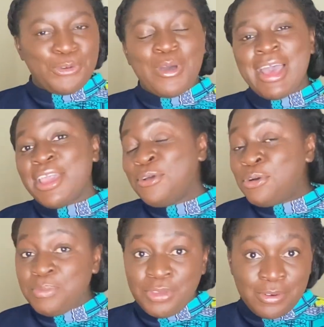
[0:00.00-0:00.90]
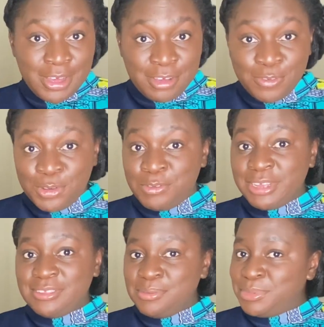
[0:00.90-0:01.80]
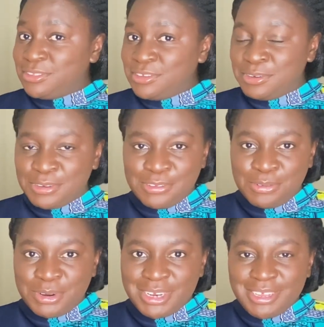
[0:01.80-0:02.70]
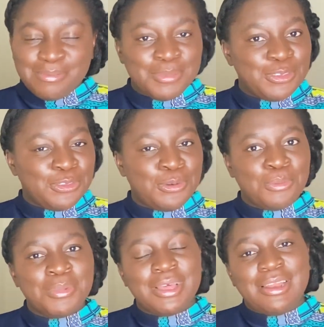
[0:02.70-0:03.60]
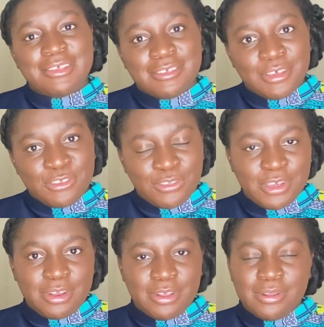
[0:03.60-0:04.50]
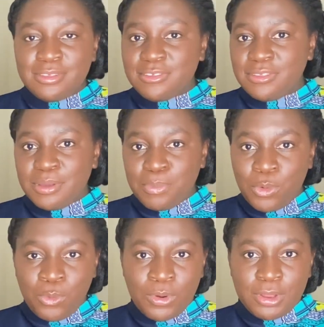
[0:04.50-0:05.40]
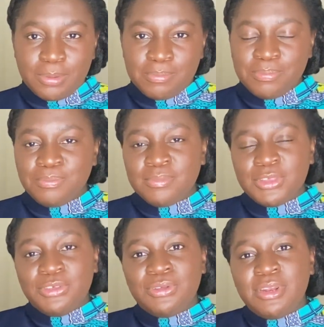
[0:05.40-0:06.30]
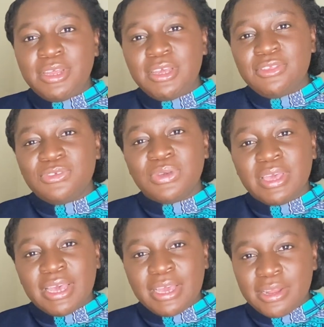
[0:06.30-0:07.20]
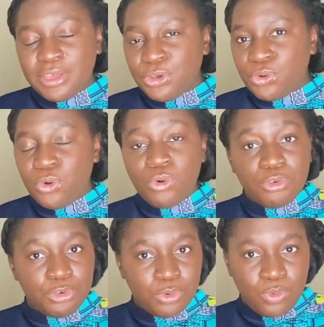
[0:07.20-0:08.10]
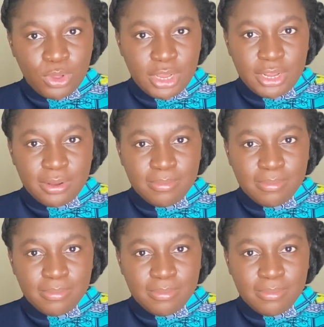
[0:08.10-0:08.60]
I hope you have your writing materials already. So let's get started. Step 1. You need to get a cold wallet.